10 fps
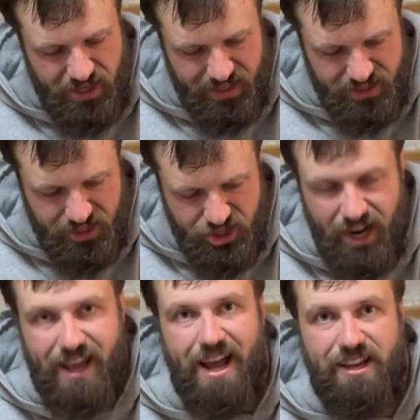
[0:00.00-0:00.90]
it to
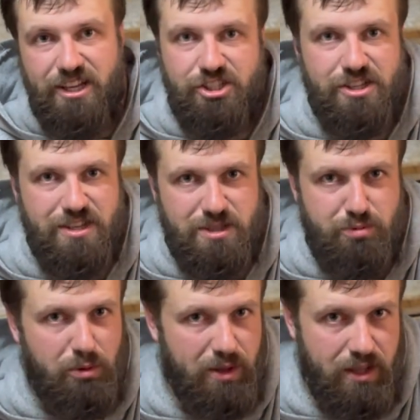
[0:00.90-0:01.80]
check out hinges is
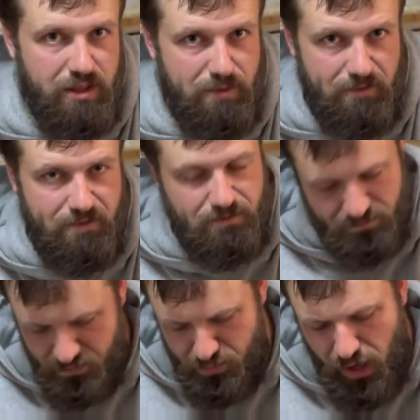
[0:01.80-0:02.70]
probably
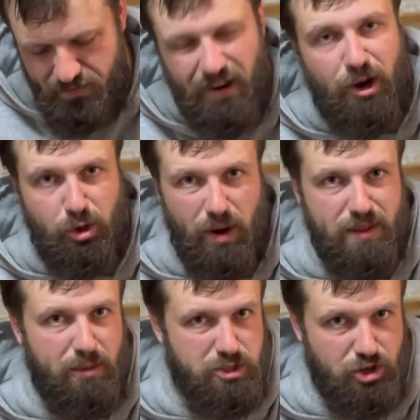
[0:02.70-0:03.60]
by far and away the
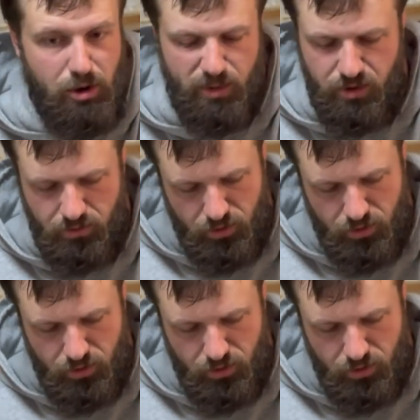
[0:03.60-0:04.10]
most common